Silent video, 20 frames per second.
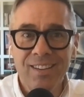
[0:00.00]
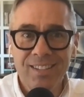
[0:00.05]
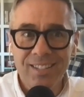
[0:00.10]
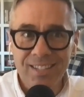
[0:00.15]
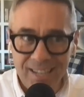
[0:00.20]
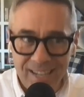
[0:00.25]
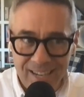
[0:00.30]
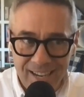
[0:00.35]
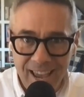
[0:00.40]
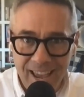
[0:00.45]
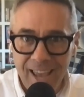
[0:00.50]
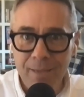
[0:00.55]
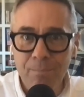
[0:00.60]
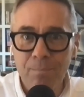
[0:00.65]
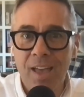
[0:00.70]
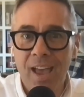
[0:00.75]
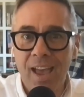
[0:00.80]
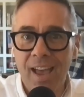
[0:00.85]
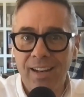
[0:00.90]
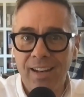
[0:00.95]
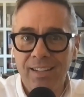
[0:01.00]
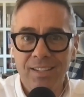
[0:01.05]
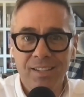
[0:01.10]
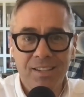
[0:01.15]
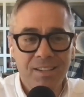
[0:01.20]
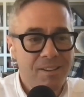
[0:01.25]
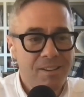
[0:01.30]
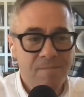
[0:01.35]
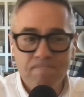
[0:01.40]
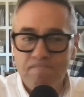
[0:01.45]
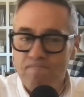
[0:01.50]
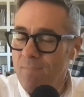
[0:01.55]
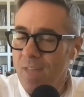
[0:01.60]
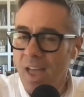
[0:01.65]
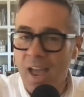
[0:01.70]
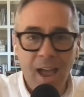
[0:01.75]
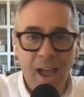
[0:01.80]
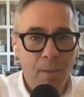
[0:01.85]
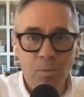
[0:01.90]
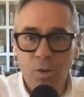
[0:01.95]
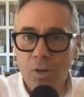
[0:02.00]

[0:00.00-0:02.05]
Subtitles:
to name that, I'm